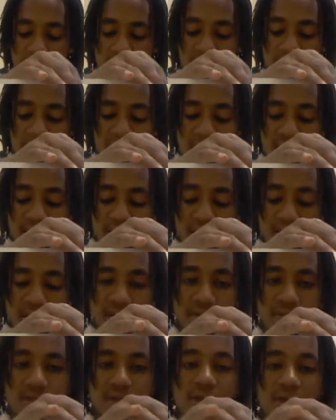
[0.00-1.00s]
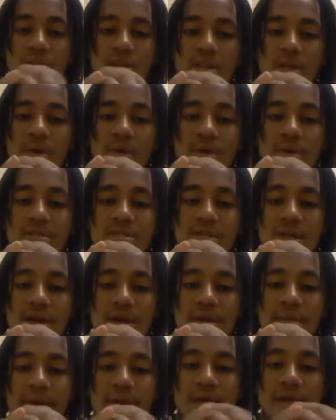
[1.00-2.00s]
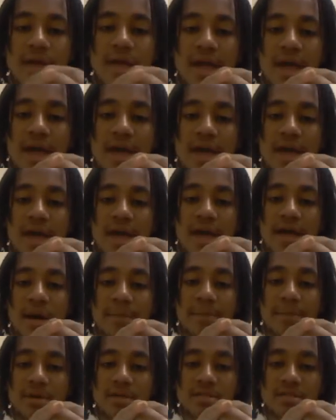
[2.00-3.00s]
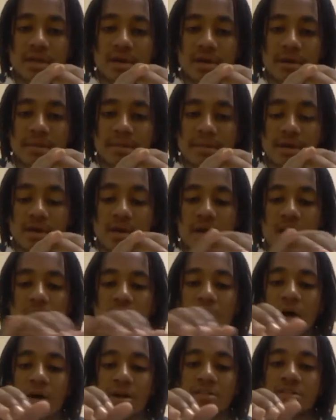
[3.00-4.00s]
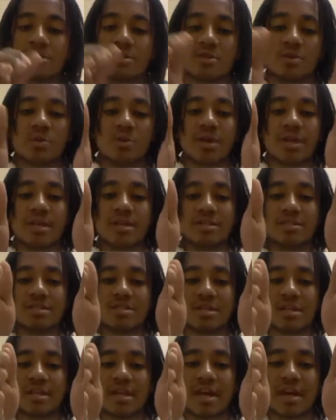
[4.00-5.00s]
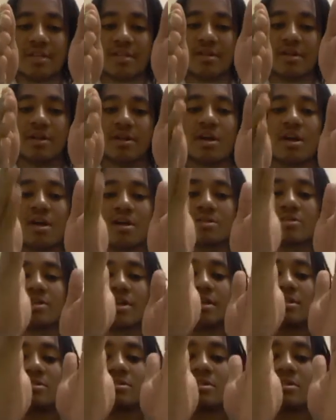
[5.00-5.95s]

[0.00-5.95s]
and the lower sum and the upper sum are squeezed together so that